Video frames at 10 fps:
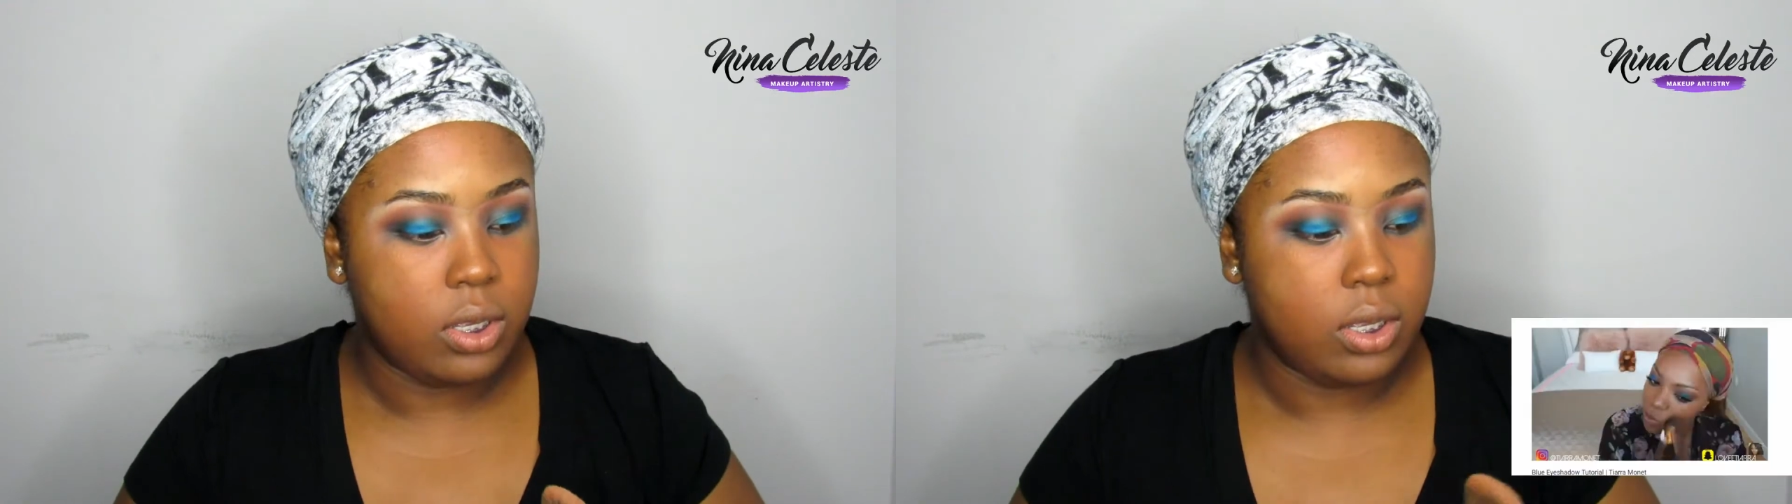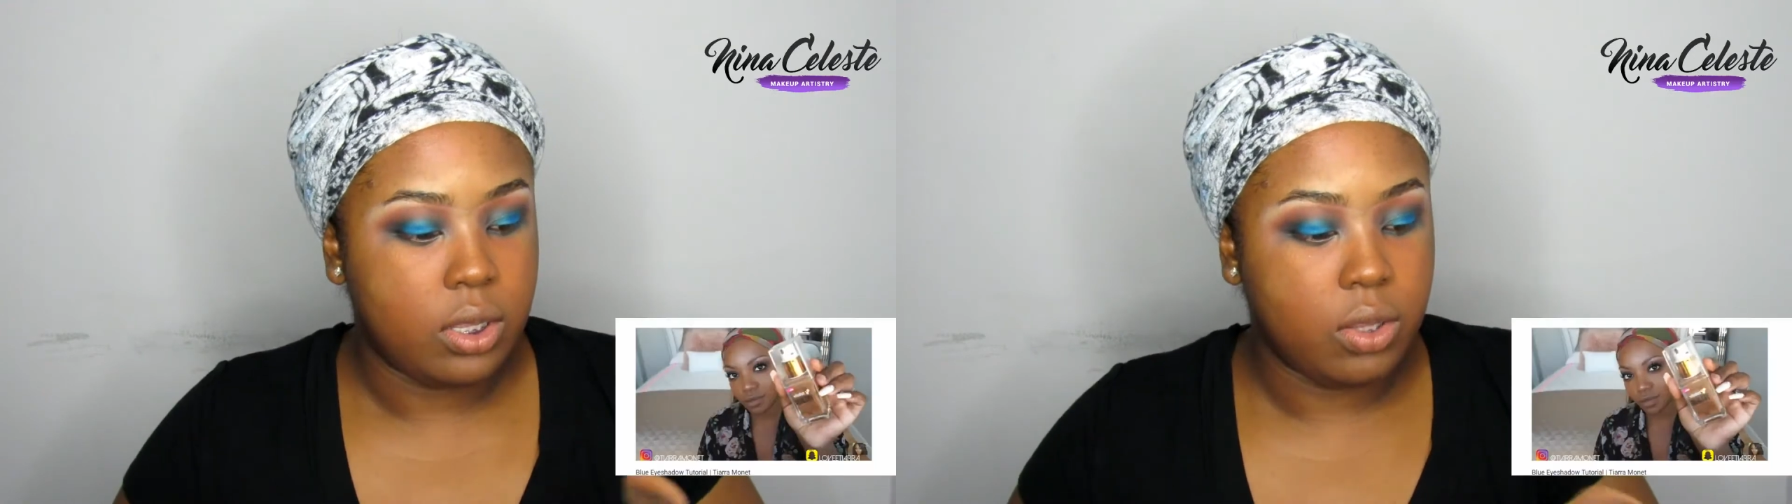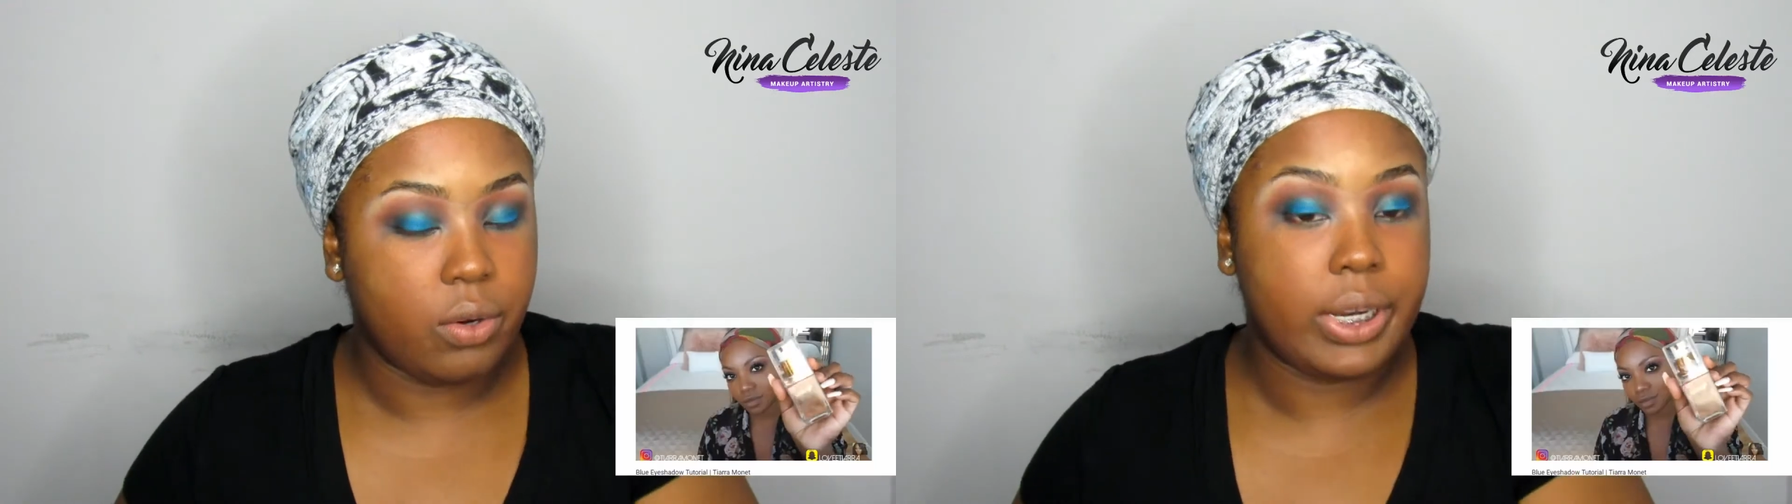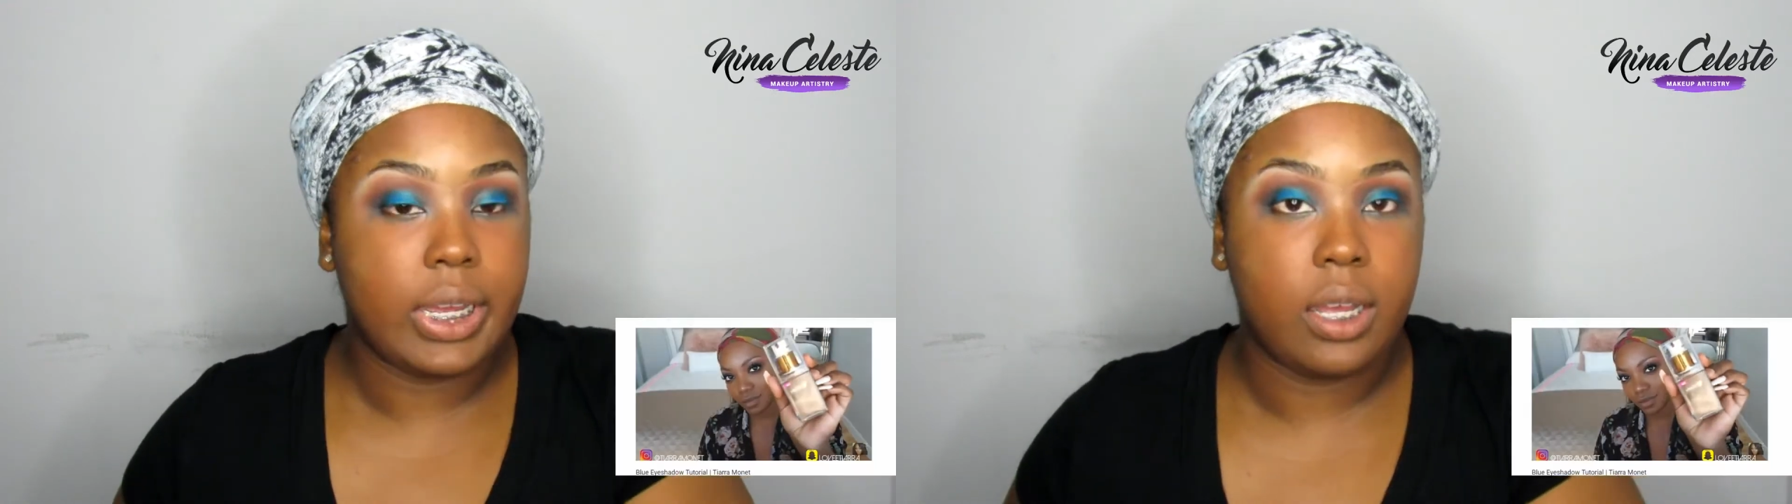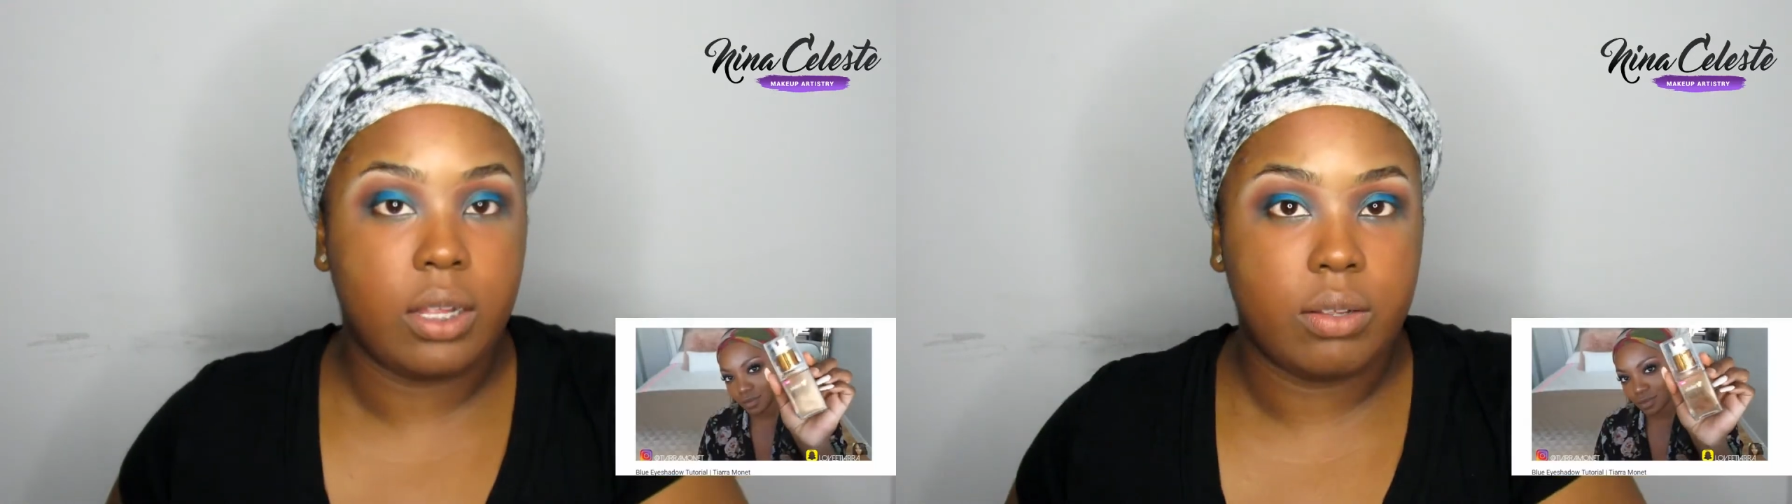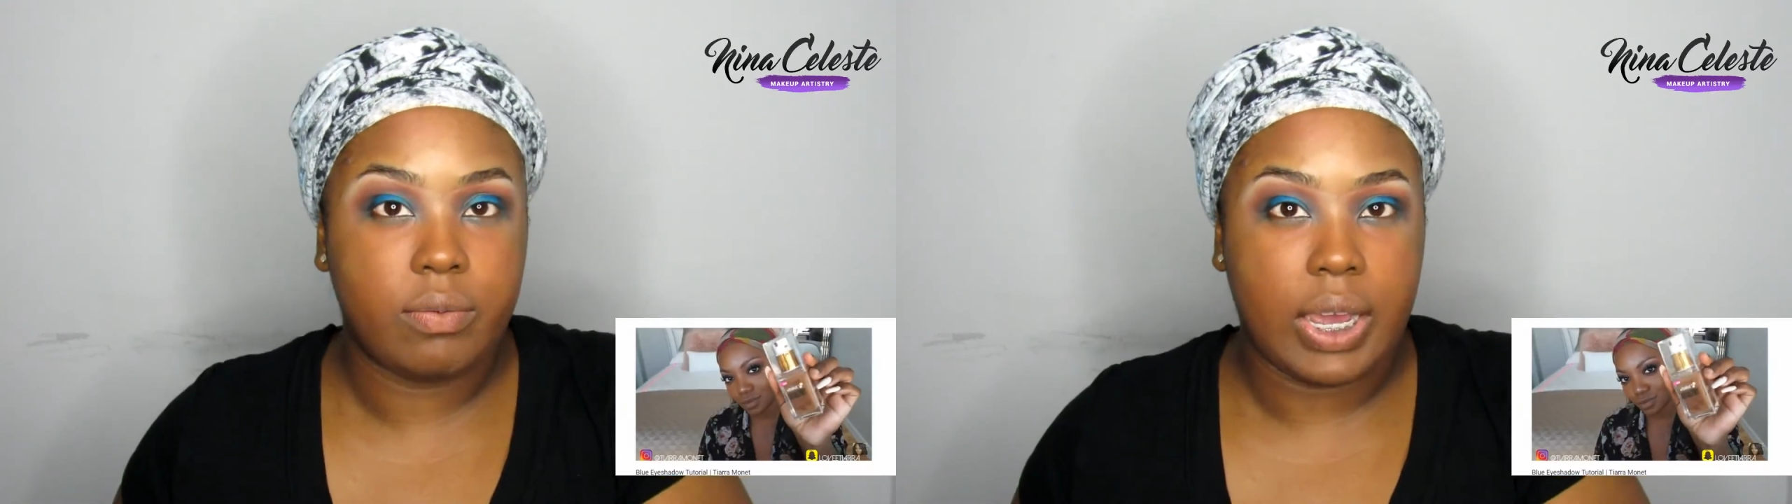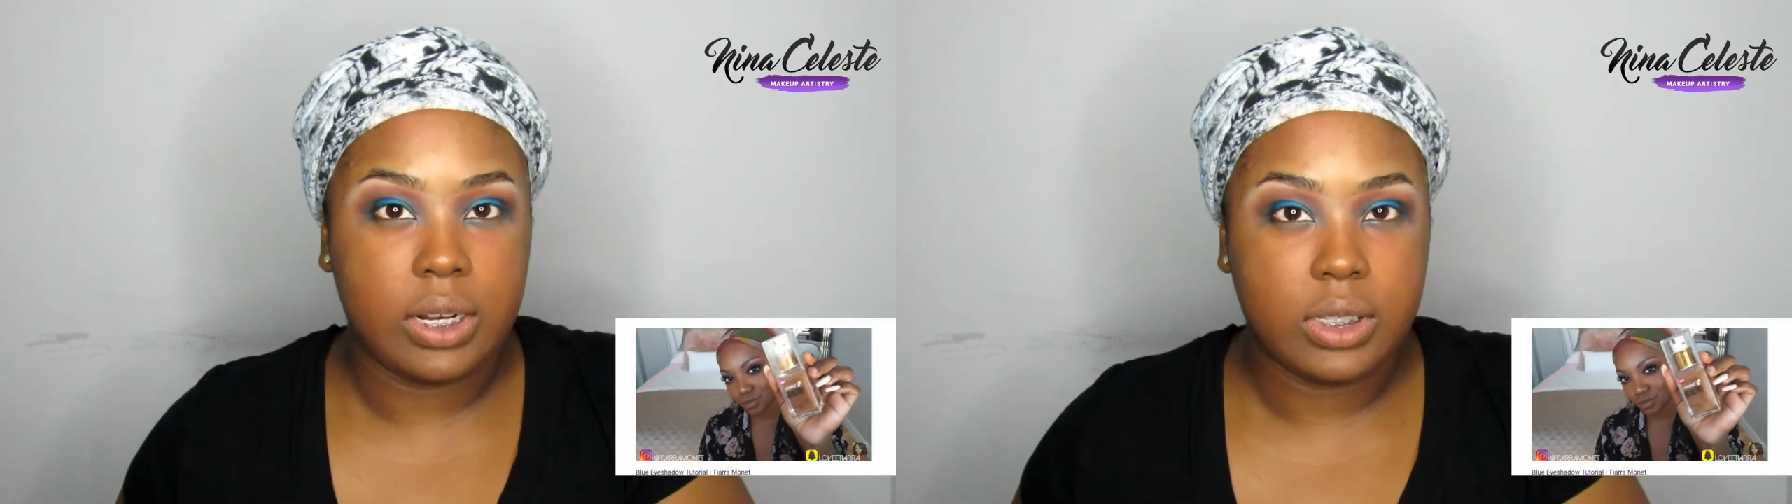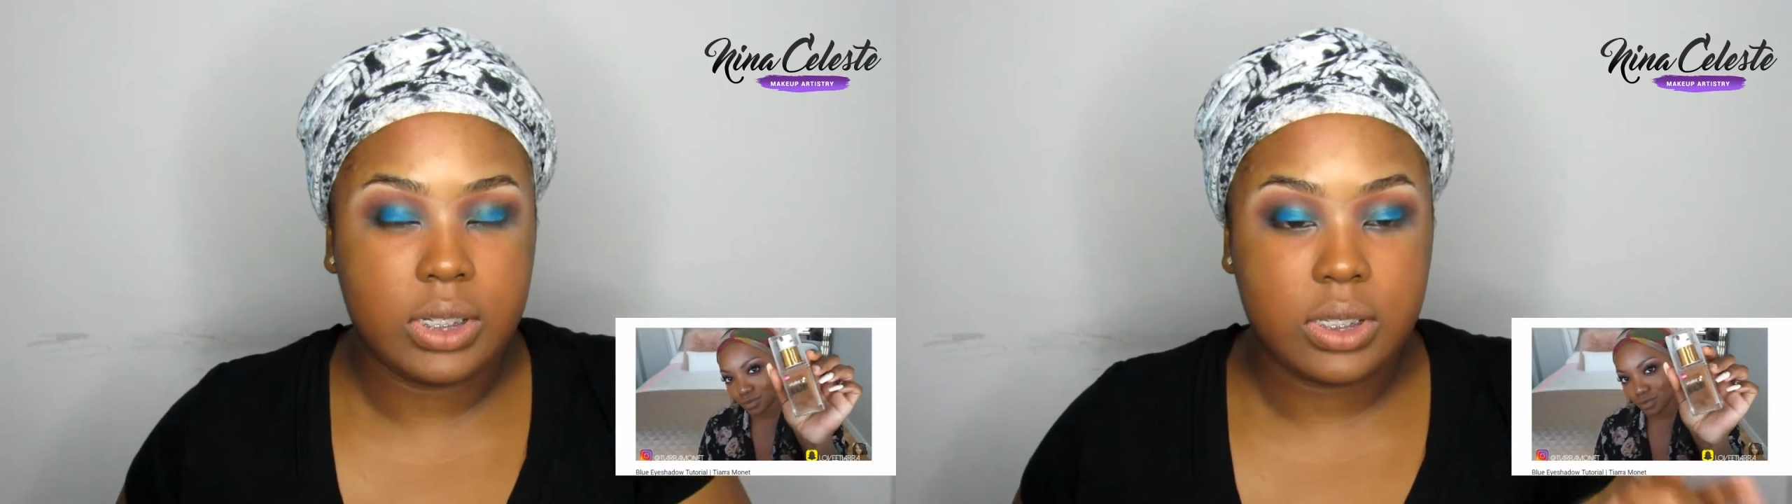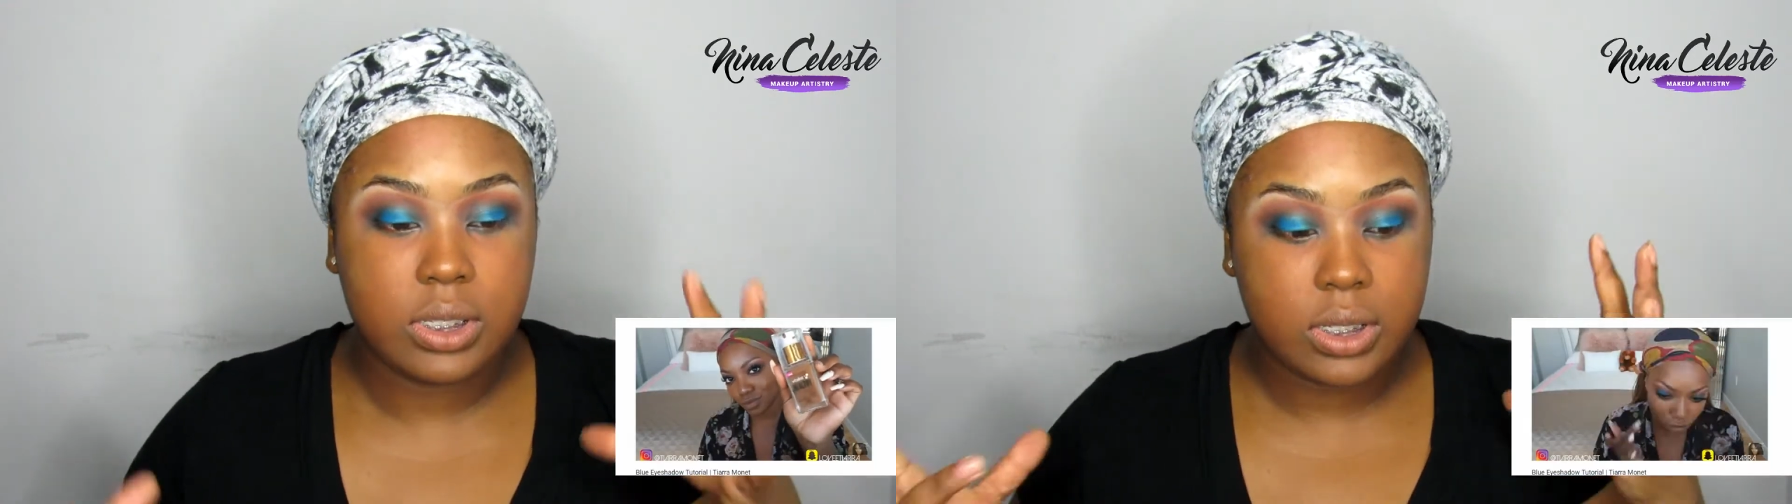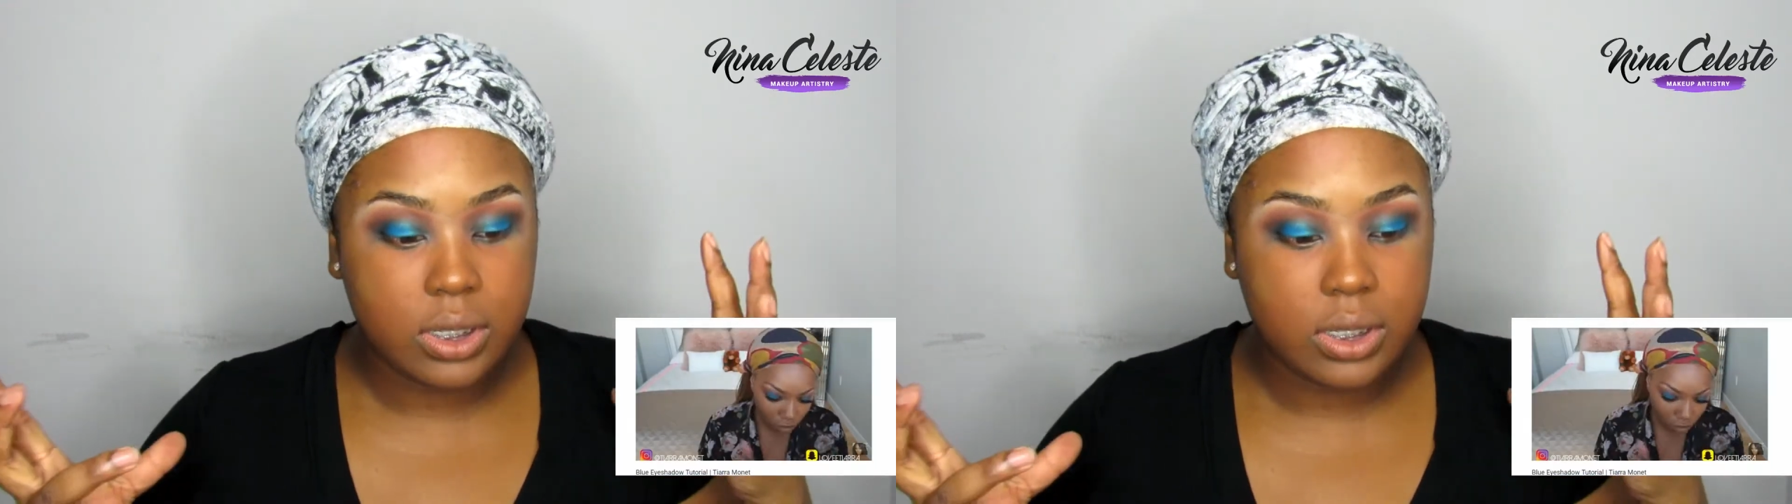L'Oreal Vitalist